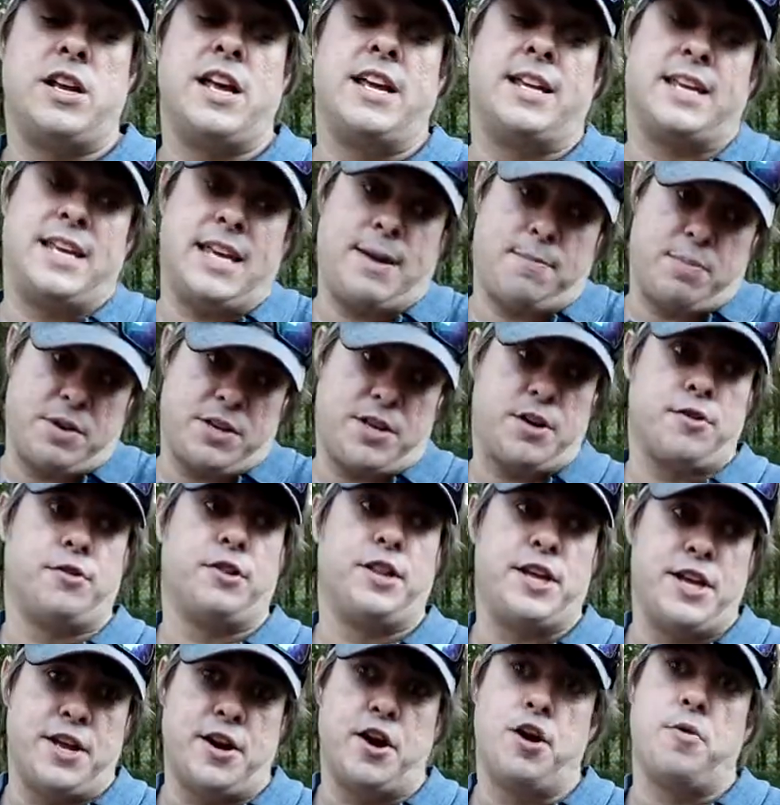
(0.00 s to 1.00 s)
And keeping your
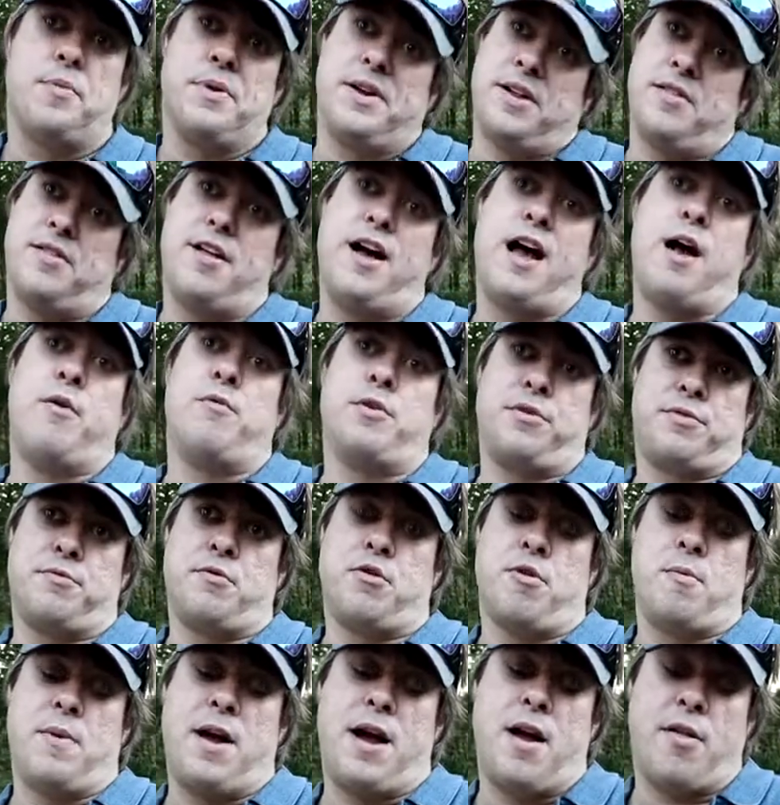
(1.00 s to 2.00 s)
lid open a lot will
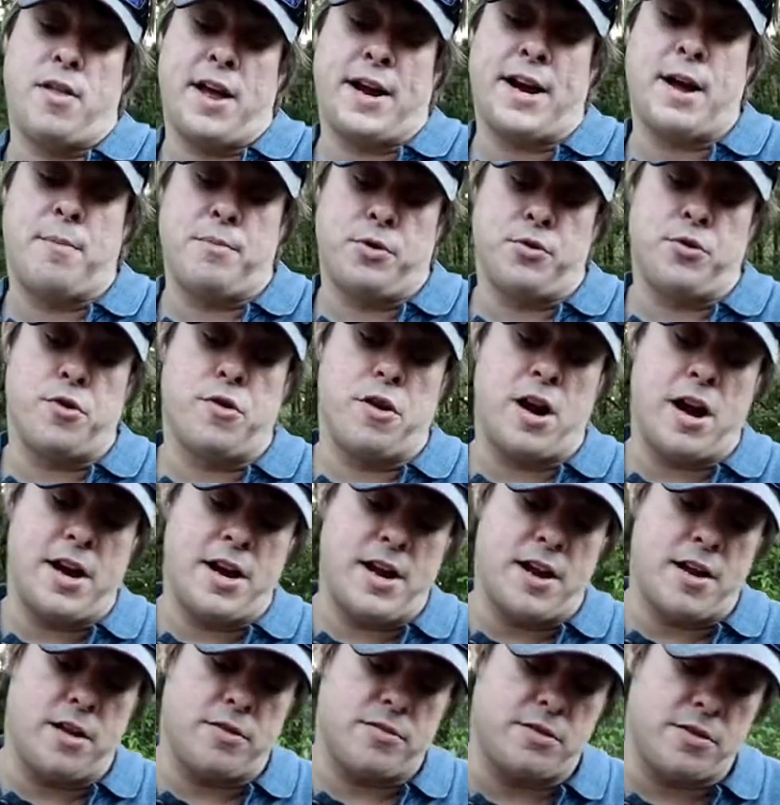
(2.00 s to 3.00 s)
throw them out, like I'm doing right now.